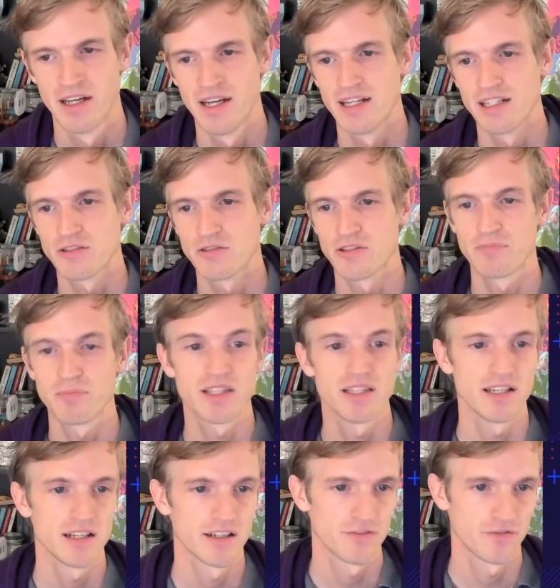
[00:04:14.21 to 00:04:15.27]
So, in
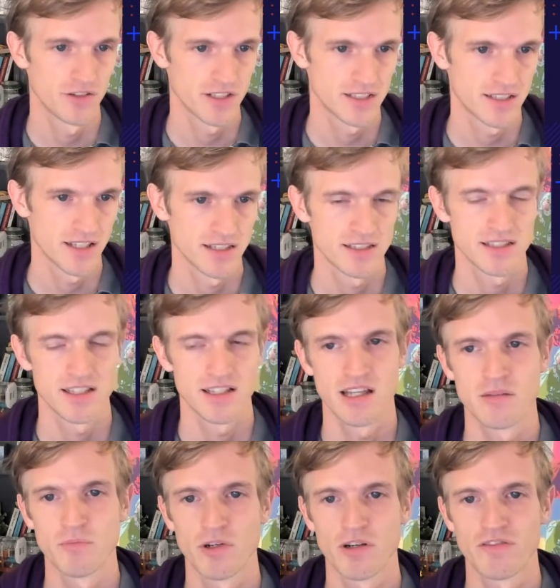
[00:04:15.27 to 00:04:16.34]
particular, for instance, the
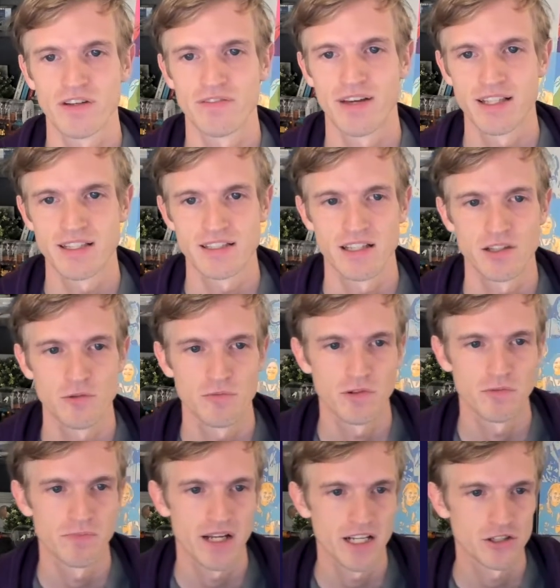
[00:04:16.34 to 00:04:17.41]
number of events that you
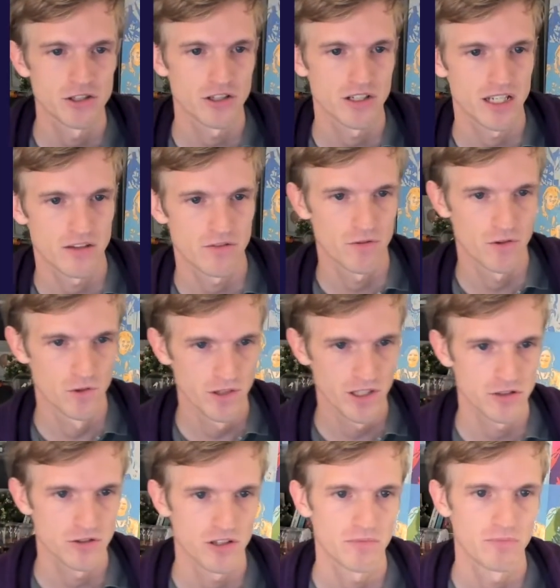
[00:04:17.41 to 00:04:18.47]
will manage to get through in
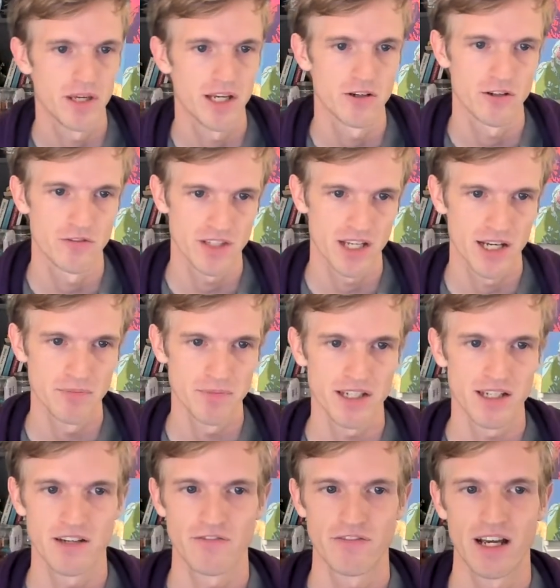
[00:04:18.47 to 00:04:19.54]
a certain period of time
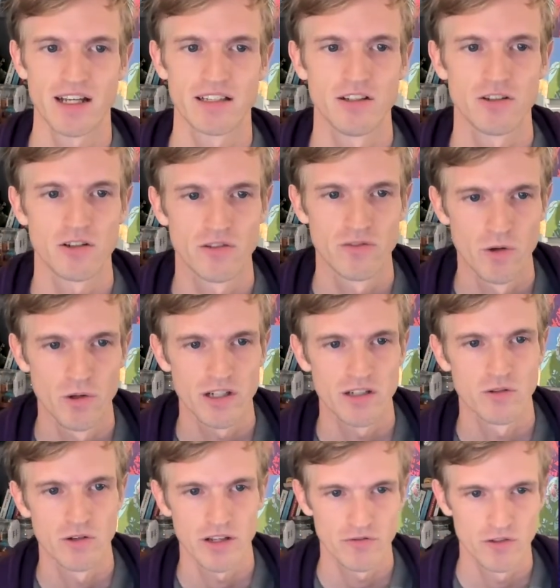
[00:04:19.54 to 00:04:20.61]
can affect your quota
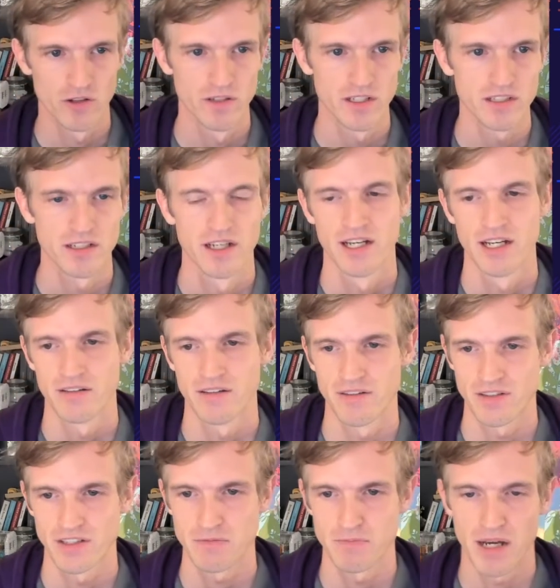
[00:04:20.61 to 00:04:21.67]
going forward. We
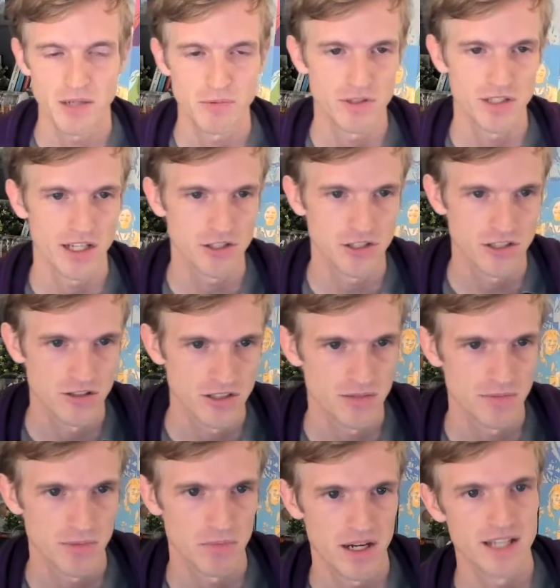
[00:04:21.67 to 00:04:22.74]
have a spike protection
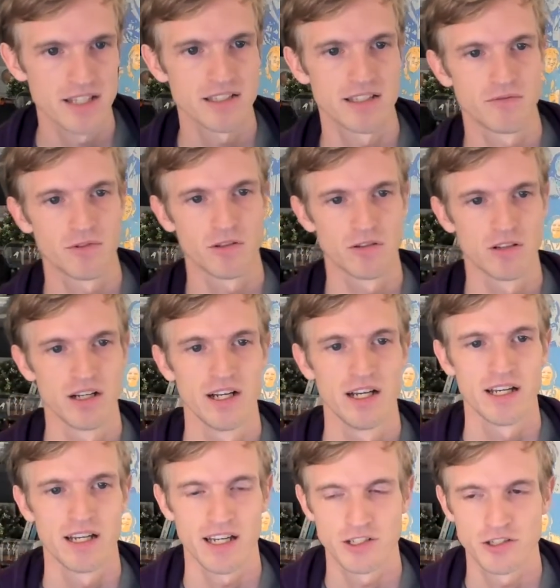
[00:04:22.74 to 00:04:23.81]
system in place that will
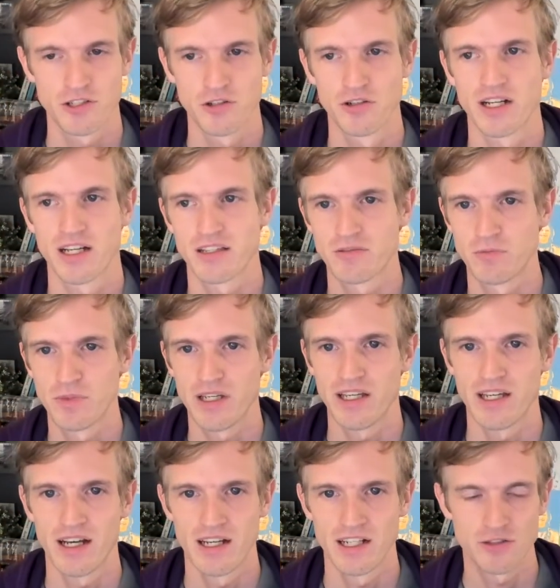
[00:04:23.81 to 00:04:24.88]
ensure that
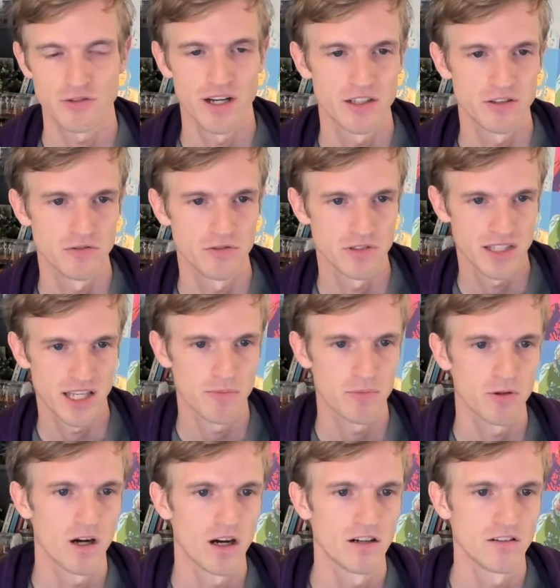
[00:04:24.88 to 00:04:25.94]
we uh, try to
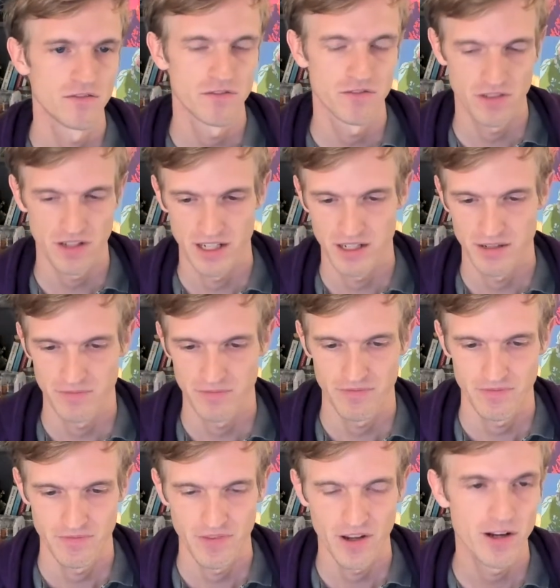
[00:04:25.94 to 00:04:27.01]
taper off um,
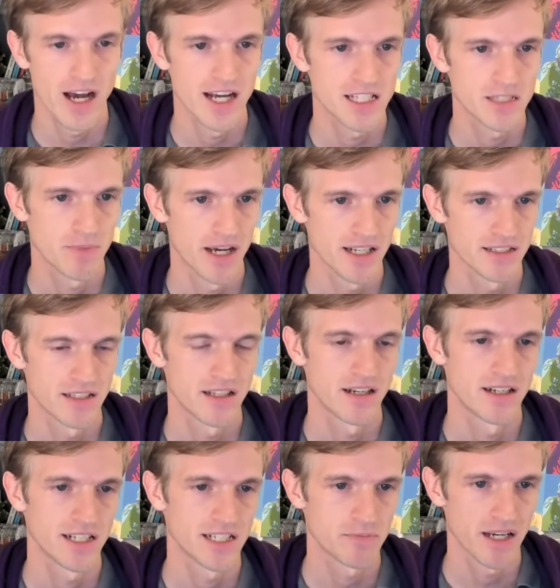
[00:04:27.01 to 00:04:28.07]
very high spikes that are
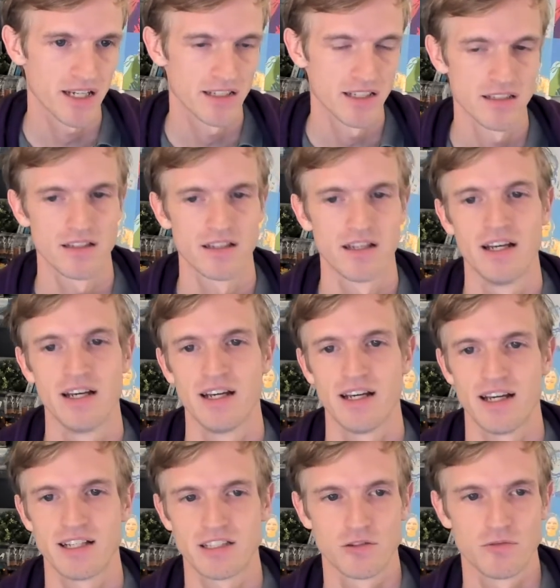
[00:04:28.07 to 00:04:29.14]
unexpected.
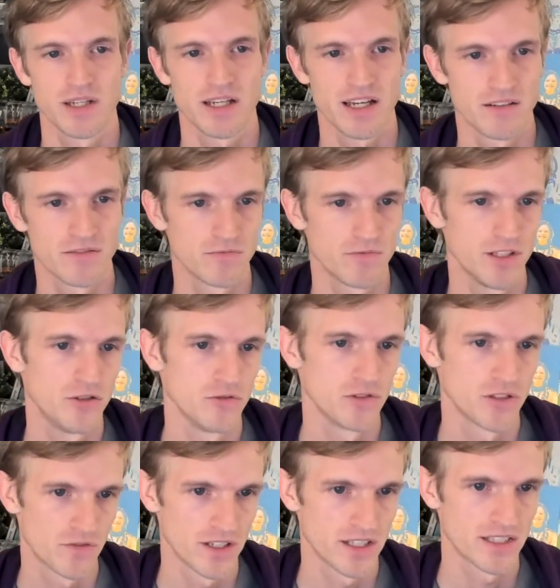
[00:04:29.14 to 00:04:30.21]
And so we can
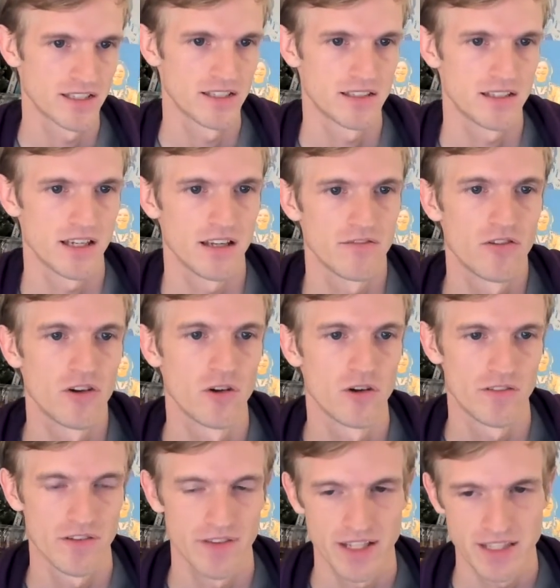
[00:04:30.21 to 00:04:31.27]
reduce, for instance, the inflow
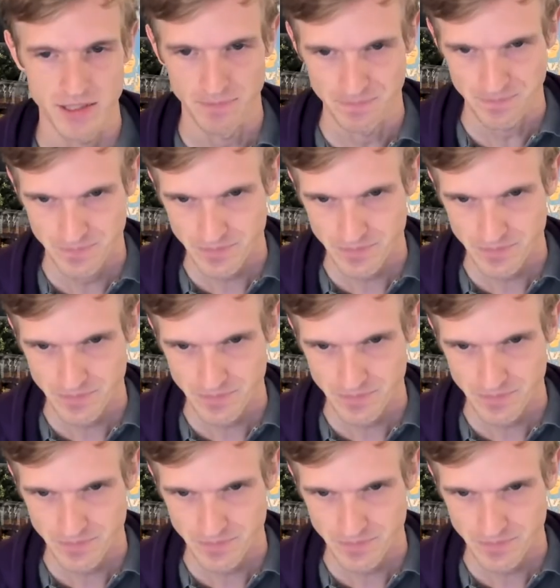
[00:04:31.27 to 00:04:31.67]
of events.